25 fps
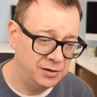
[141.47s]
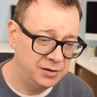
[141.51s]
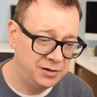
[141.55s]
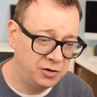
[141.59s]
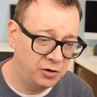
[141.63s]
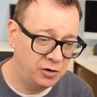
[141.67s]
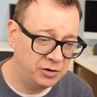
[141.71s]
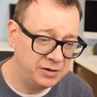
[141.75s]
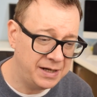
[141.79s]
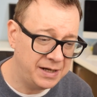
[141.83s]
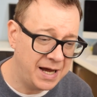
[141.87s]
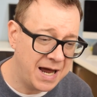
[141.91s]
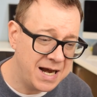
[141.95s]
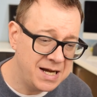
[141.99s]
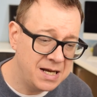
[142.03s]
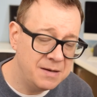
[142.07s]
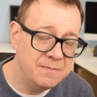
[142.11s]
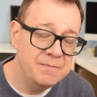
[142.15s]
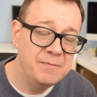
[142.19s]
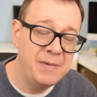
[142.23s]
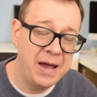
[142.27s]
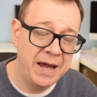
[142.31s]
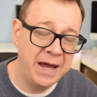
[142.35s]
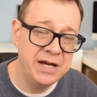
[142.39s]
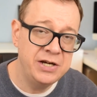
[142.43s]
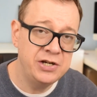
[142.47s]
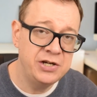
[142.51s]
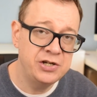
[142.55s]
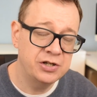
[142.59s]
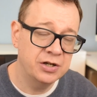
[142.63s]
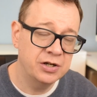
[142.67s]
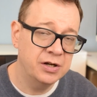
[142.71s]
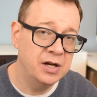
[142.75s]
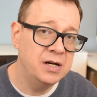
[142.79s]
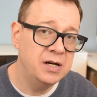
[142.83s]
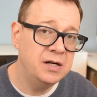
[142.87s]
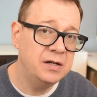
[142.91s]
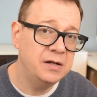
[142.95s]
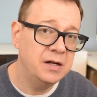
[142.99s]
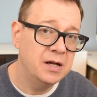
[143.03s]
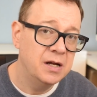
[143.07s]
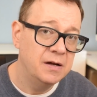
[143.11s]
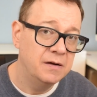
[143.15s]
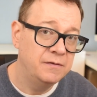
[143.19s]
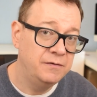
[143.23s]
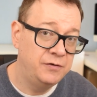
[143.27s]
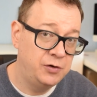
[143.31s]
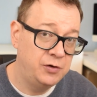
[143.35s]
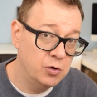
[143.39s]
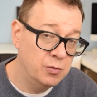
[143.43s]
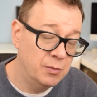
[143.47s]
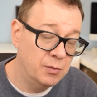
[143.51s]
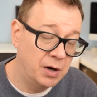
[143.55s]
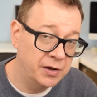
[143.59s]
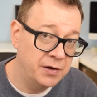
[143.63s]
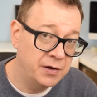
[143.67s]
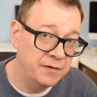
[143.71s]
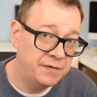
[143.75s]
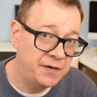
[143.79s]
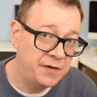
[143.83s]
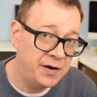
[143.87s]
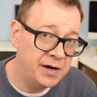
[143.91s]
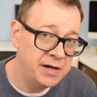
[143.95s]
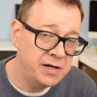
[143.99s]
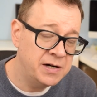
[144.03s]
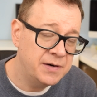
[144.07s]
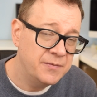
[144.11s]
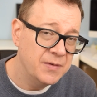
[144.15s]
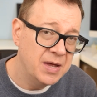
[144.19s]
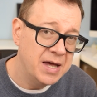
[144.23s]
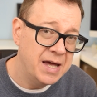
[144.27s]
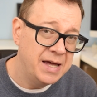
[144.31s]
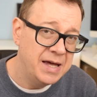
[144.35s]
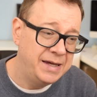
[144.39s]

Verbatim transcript: dot animation view modifier